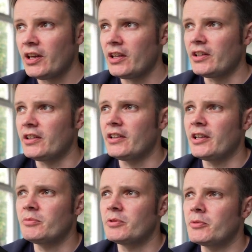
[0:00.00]
and then the
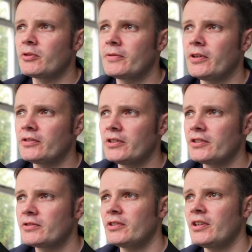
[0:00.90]
name of the model file. So let's
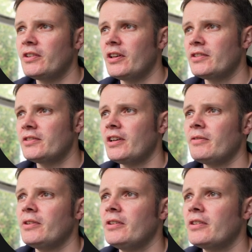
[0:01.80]
create that and have
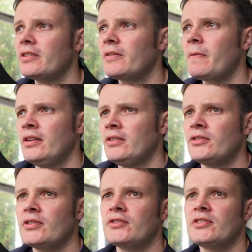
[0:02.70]
a look. So
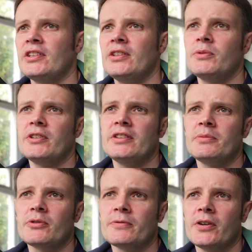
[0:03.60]
you can see within the
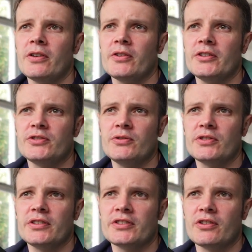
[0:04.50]
model file that
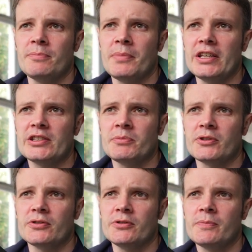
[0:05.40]
it's got a base
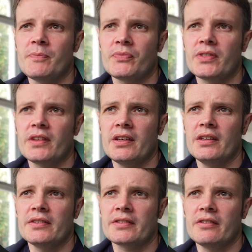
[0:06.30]
model,
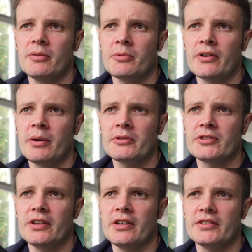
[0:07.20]
it's got a
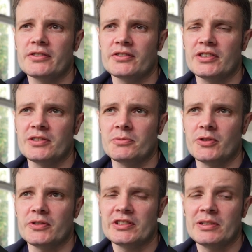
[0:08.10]
parameter, and it's got a system. So
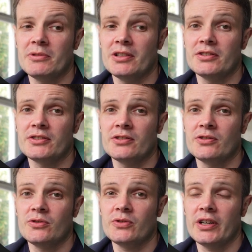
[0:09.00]
it's similar
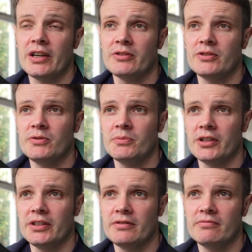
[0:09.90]
to how you
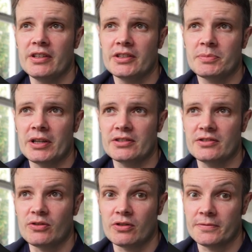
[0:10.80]
might expect a
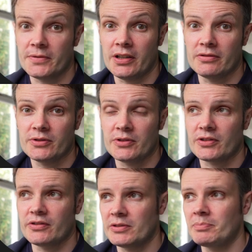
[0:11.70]
Docker file. So it's
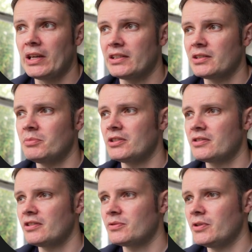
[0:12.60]
got this base image
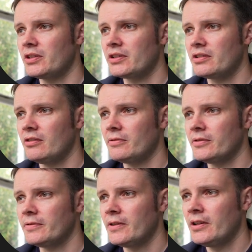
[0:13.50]
that it's working off of.